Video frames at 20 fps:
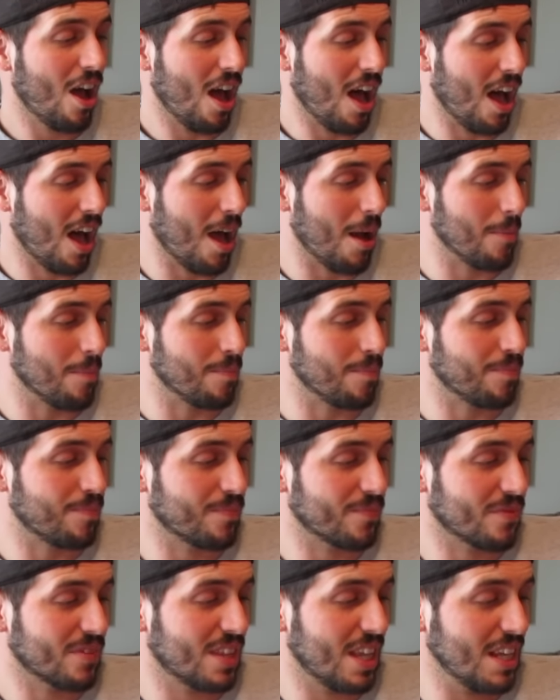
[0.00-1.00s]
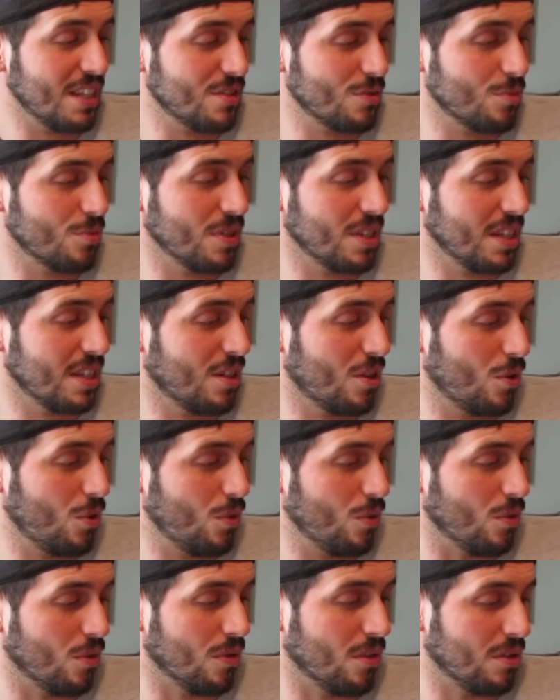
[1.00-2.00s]
Um, that's really
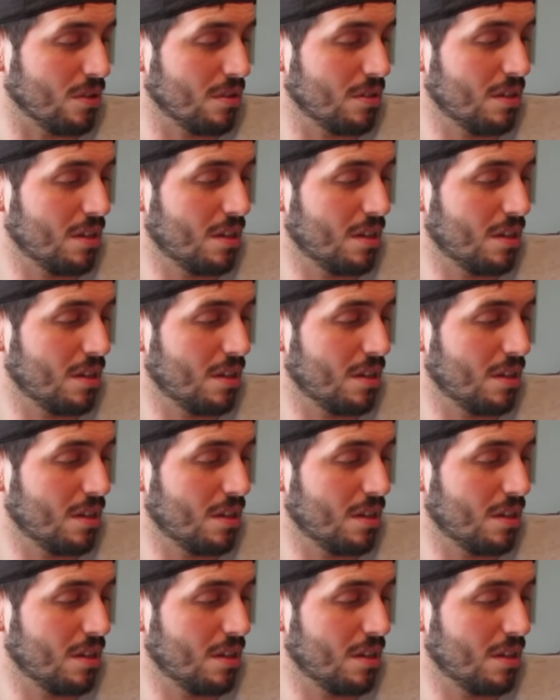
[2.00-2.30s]
cool.